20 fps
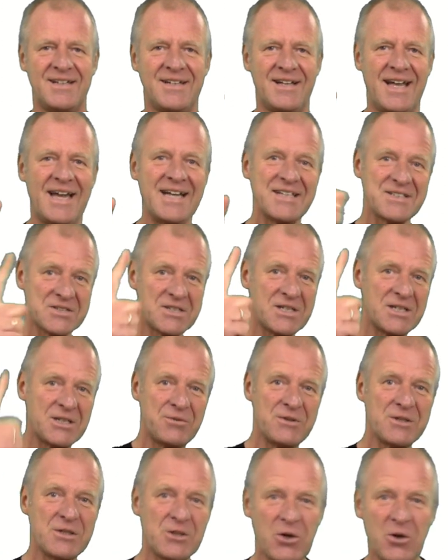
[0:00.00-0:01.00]

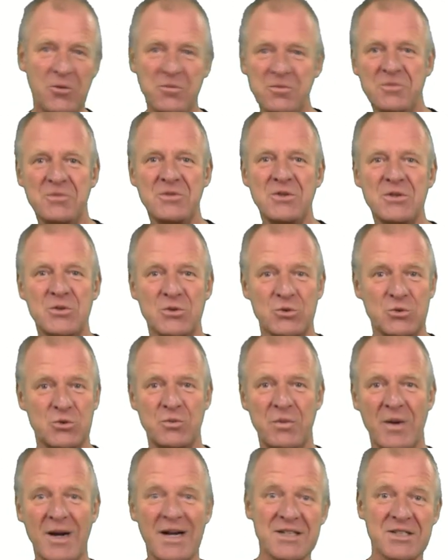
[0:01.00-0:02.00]
Welcome to Fun with
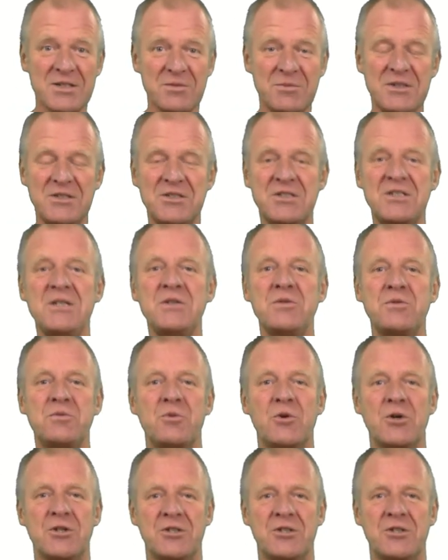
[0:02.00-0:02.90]
Drilling Engineering.